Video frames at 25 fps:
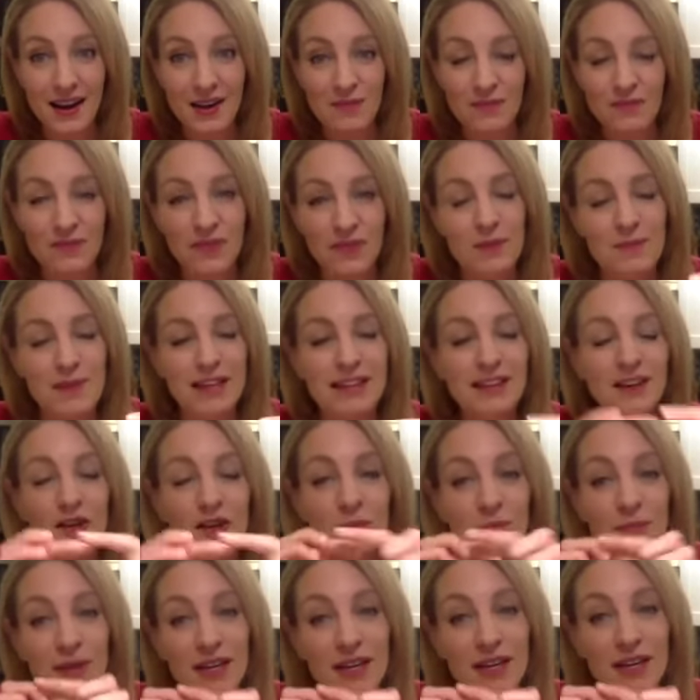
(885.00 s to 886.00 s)
I made little
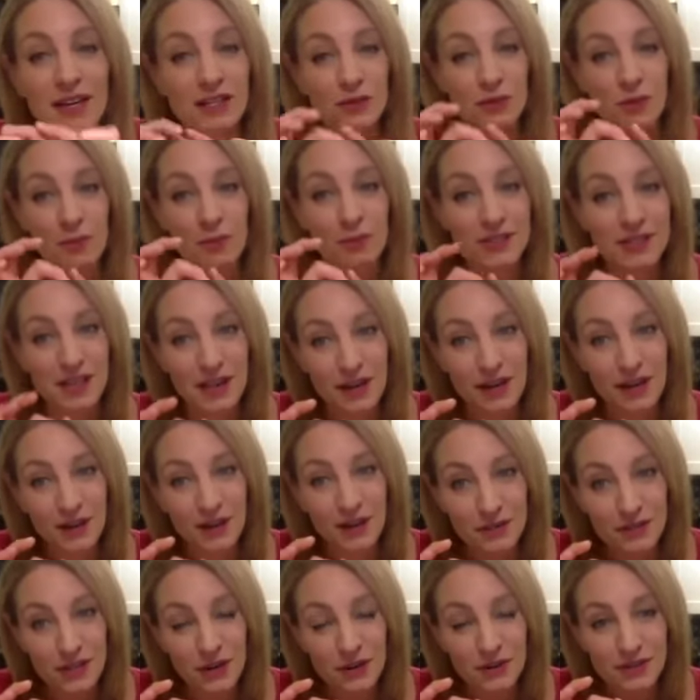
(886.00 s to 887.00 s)
mini sweet potato
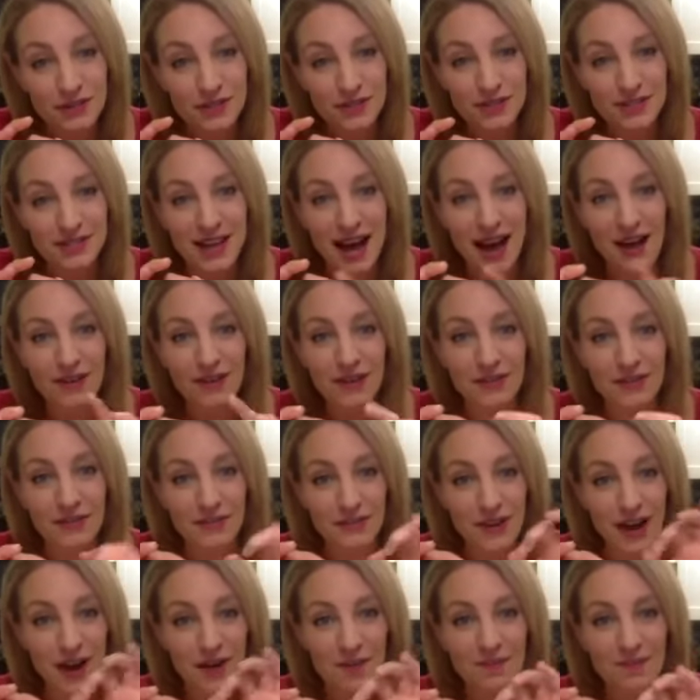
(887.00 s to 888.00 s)
toasts out of
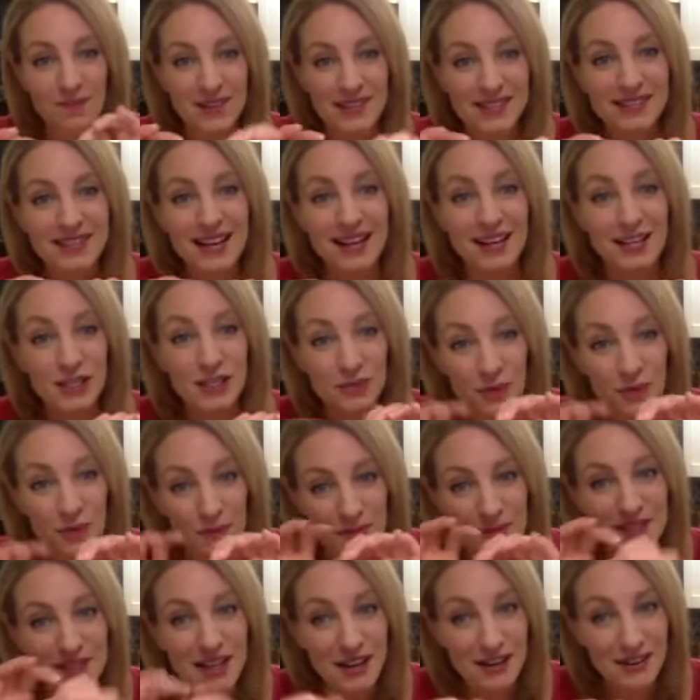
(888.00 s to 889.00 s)
these tiny sweet
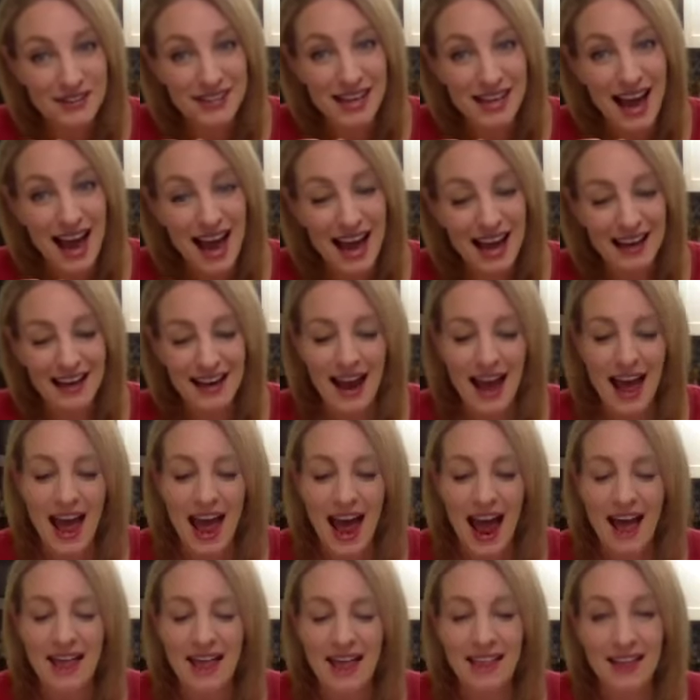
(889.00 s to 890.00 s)
potatoes I had.
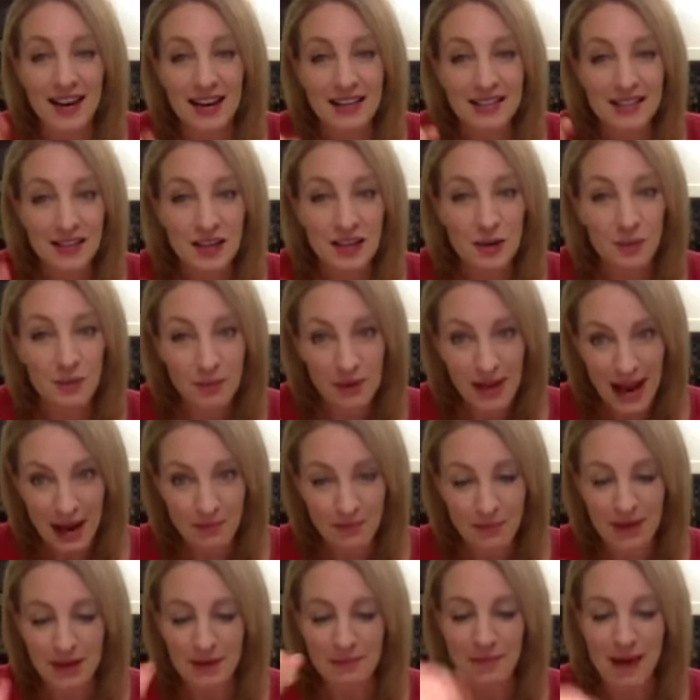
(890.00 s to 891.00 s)
And then I did a black
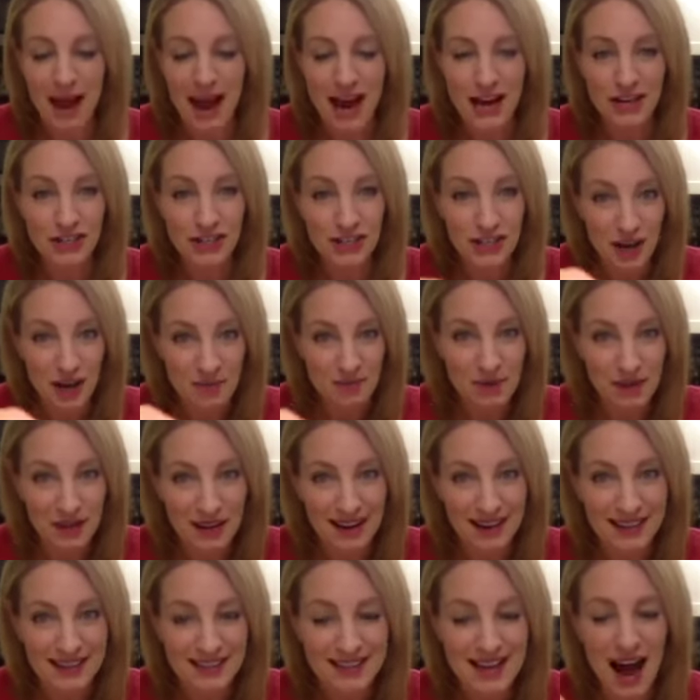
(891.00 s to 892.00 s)
bean mash and I put it
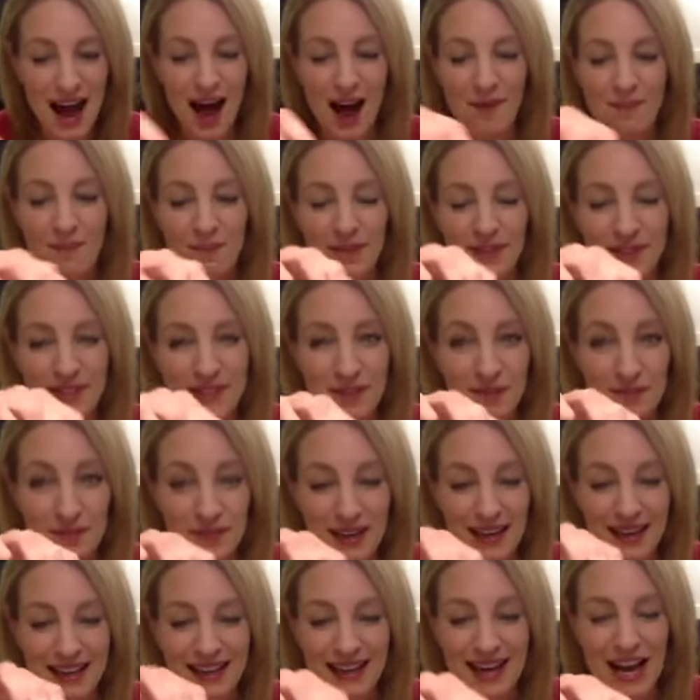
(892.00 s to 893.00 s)
on top with some
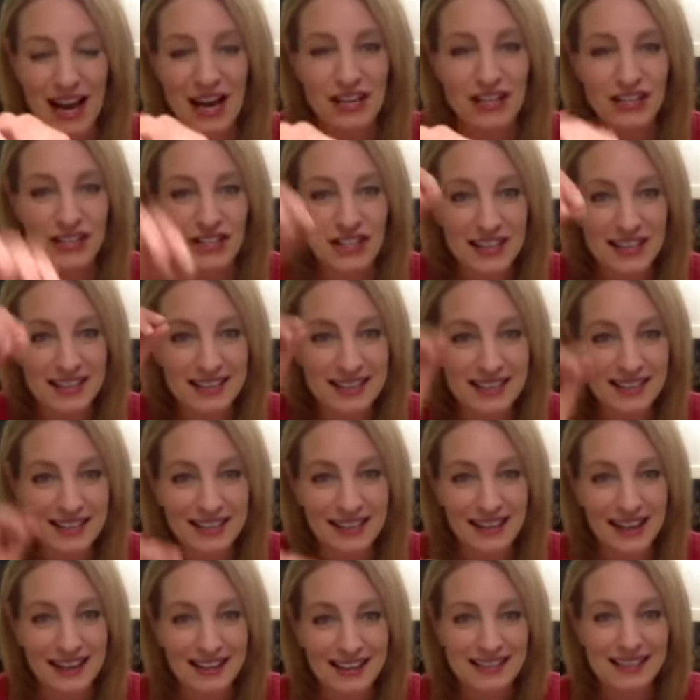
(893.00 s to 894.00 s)
like cheese and
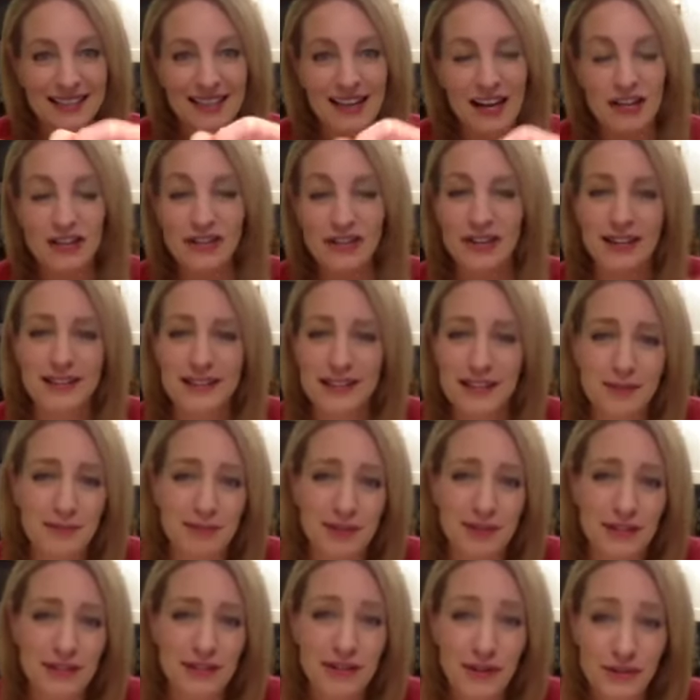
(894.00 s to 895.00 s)
like cilantro. And I did them in
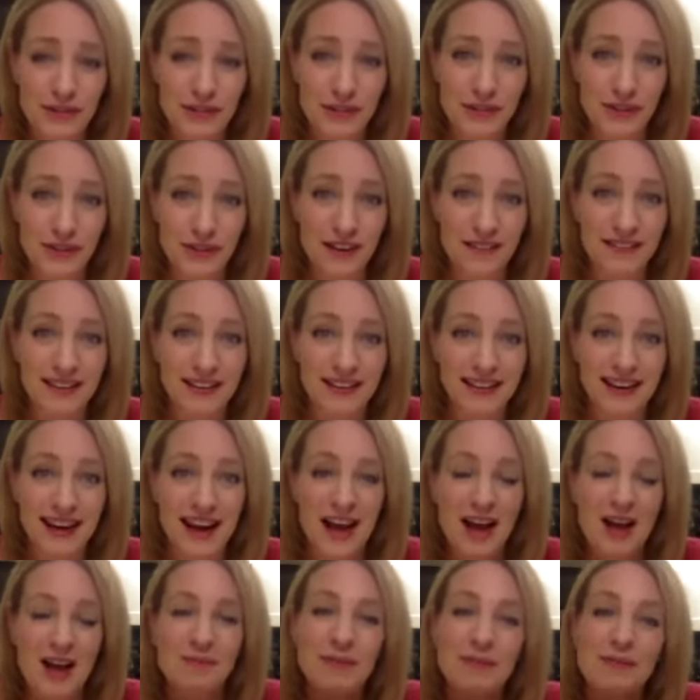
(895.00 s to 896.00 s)
the toaster oven.
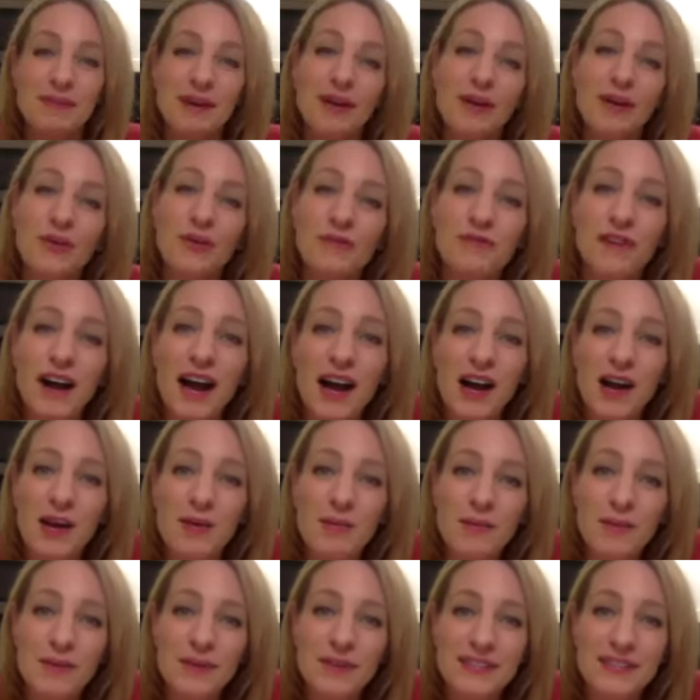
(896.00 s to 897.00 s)
But my whole vibe
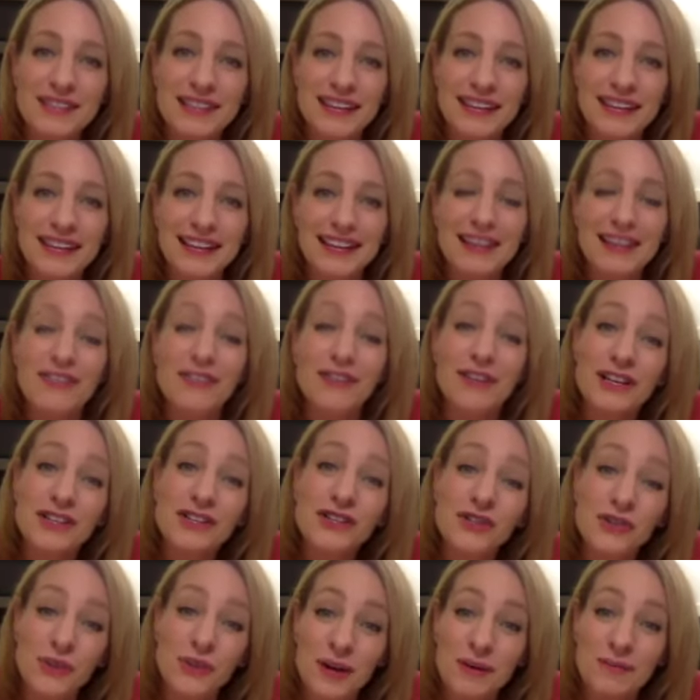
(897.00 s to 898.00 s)
was like, if you guys
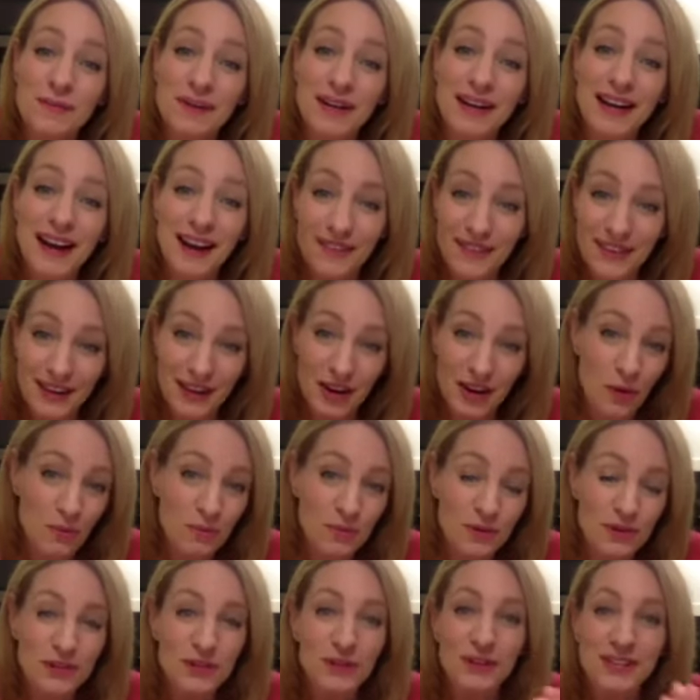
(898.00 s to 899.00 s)
join me, I really hope
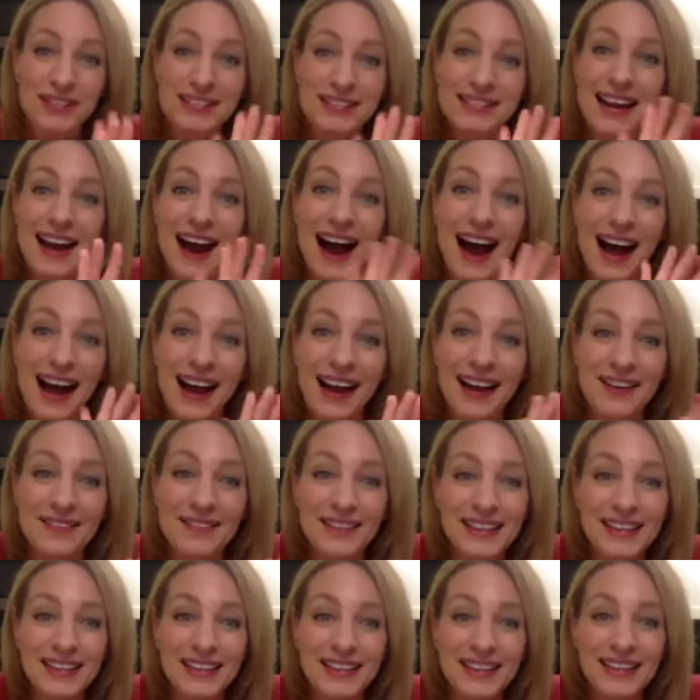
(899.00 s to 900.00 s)
you do, and say hi.
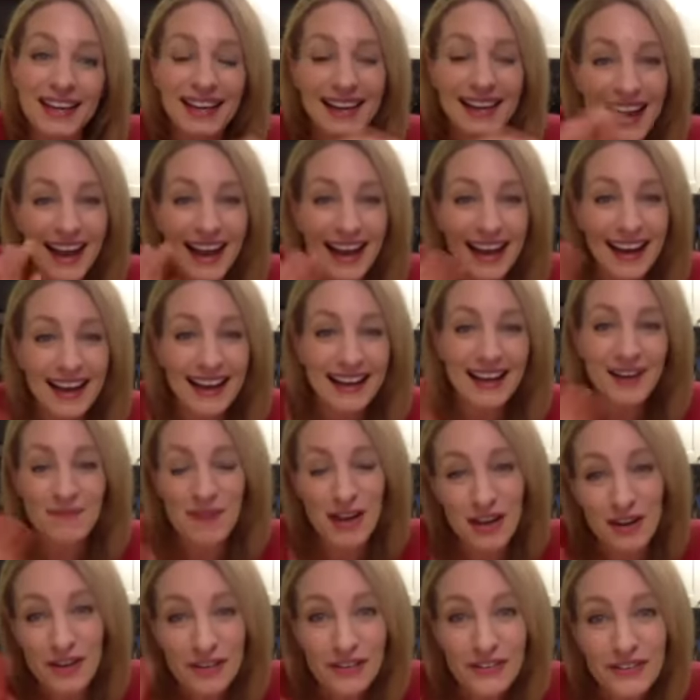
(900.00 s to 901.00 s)
Be like, hey, I met
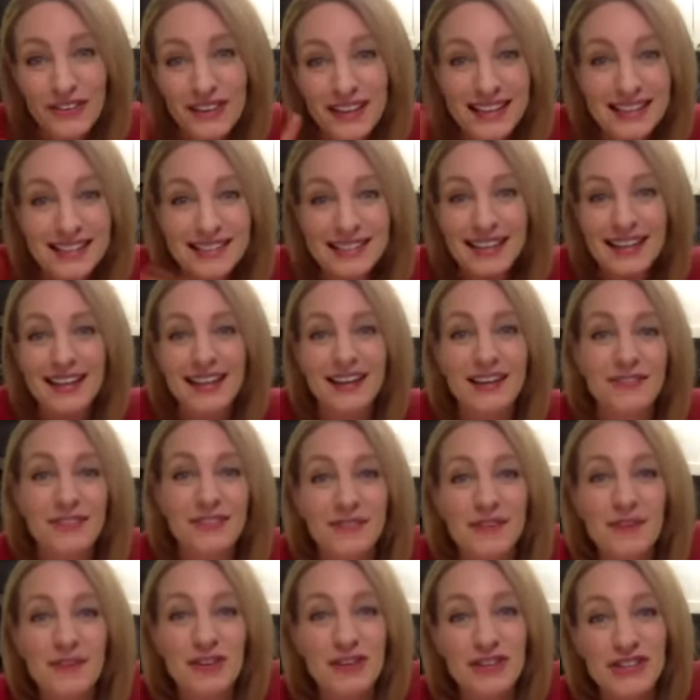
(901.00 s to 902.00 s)
you through Lisa from
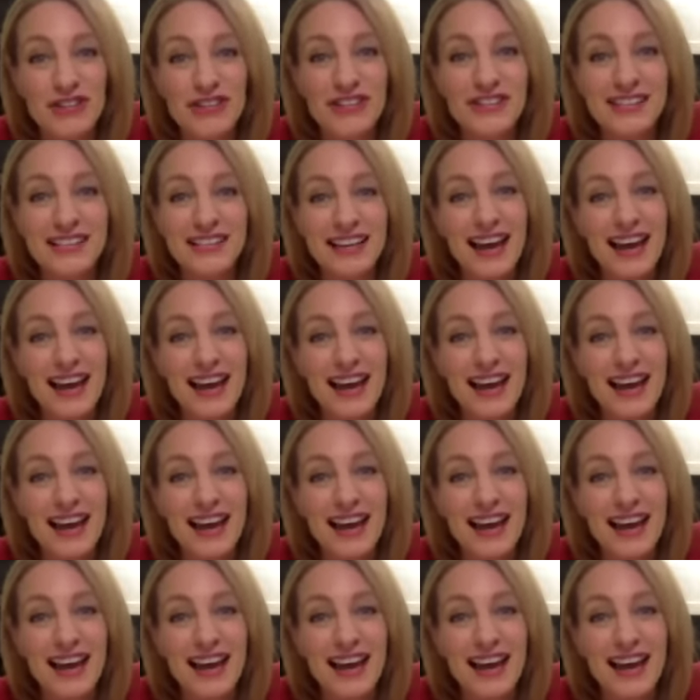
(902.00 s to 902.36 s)
Hip New Jersey.